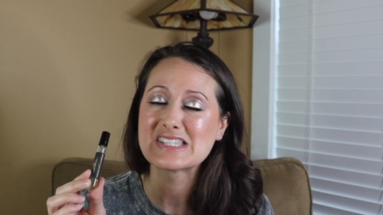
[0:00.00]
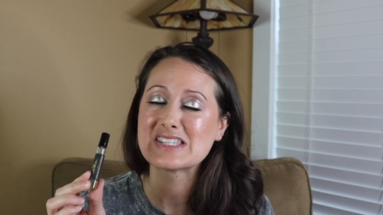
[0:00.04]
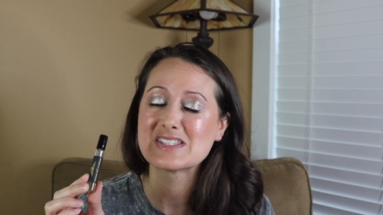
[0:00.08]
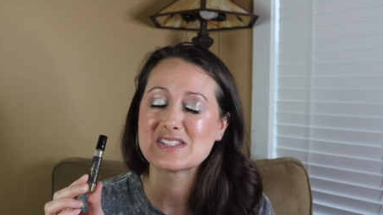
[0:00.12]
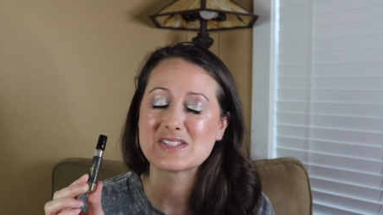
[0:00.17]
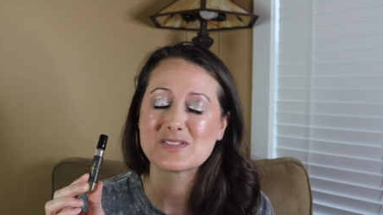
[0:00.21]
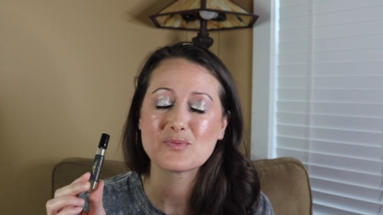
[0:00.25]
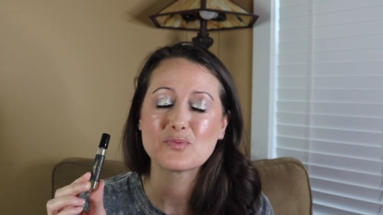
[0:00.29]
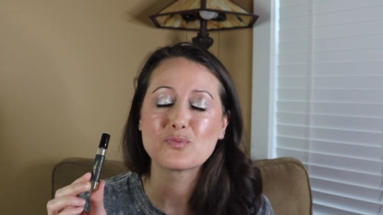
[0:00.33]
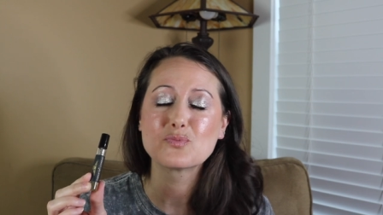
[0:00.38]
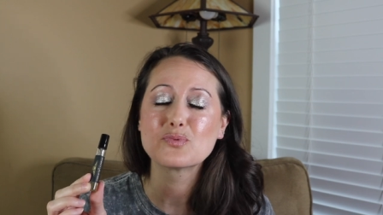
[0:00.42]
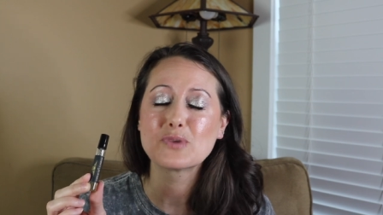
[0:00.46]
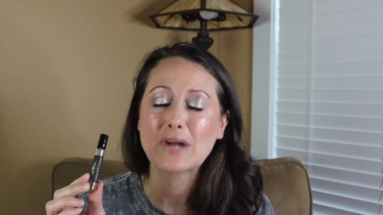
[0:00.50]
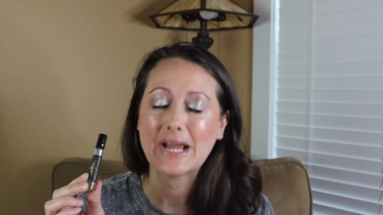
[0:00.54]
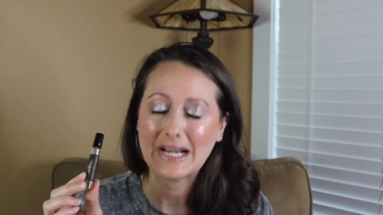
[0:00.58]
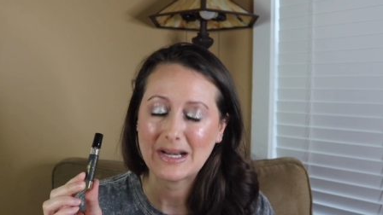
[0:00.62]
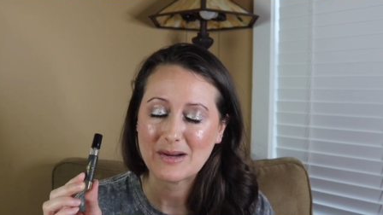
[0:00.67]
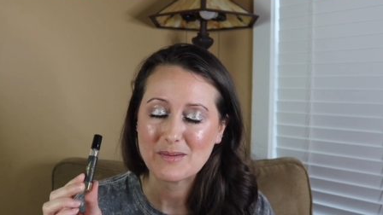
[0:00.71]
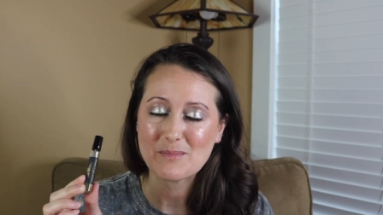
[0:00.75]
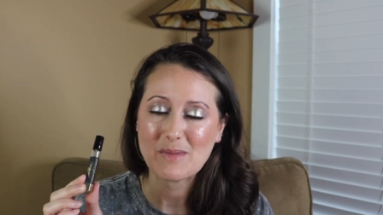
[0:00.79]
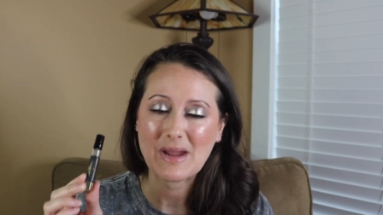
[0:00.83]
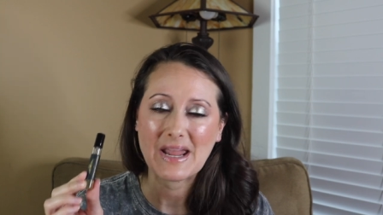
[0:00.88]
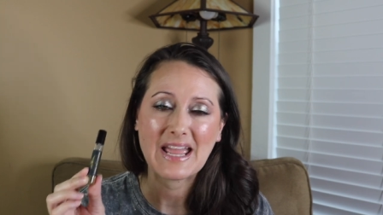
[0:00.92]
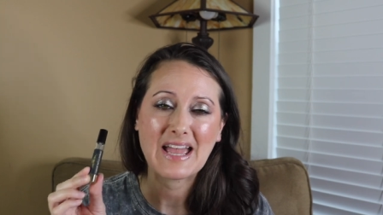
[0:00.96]
is right
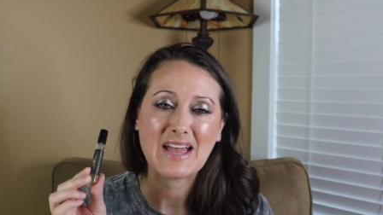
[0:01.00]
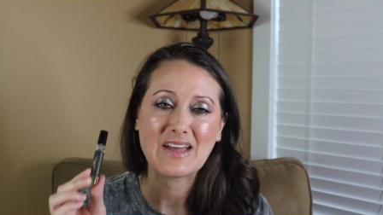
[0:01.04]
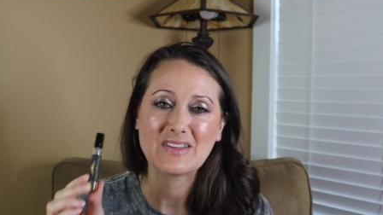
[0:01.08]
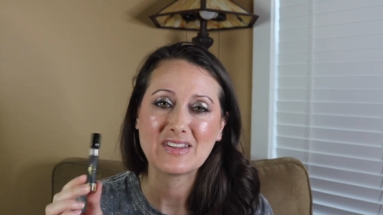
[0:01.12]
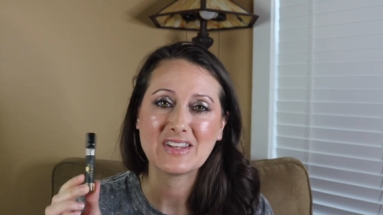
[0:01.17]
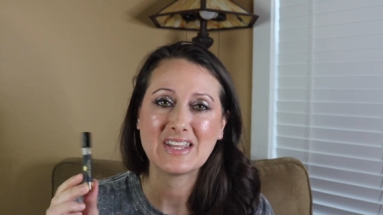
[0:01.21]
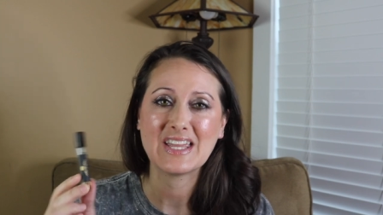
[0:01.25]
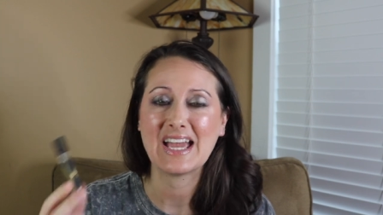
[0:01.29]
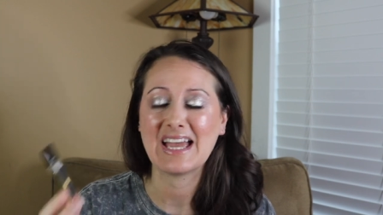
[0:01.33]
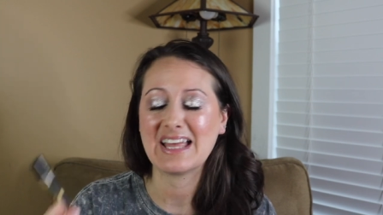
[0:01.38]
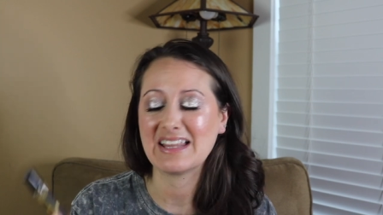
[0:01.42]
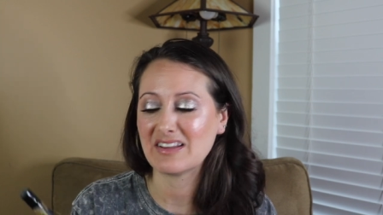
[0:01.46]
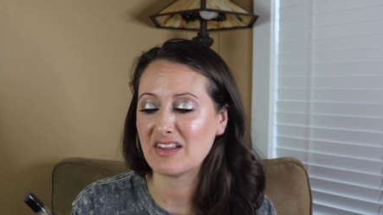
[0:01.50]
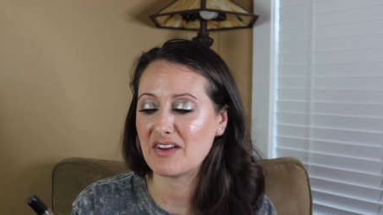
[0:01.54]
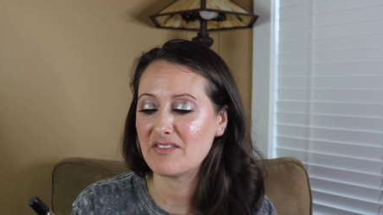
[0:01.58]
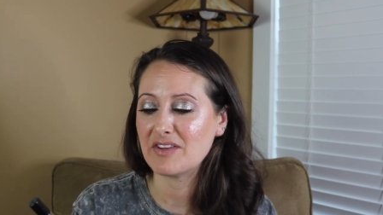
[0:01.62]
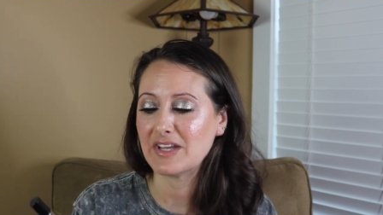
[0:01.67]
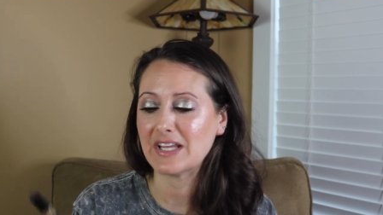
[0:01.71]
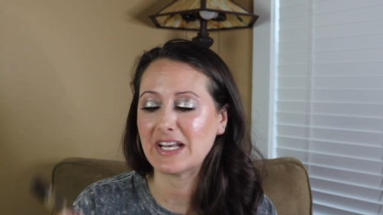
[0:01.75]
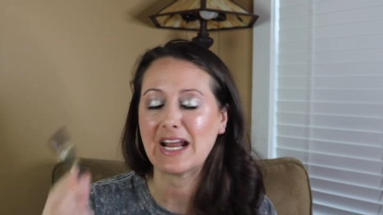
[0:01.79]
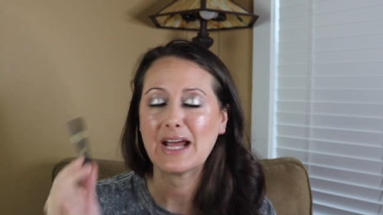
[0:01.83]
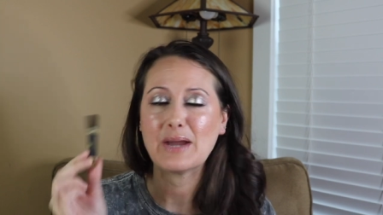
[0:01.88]
up my alley. I love it.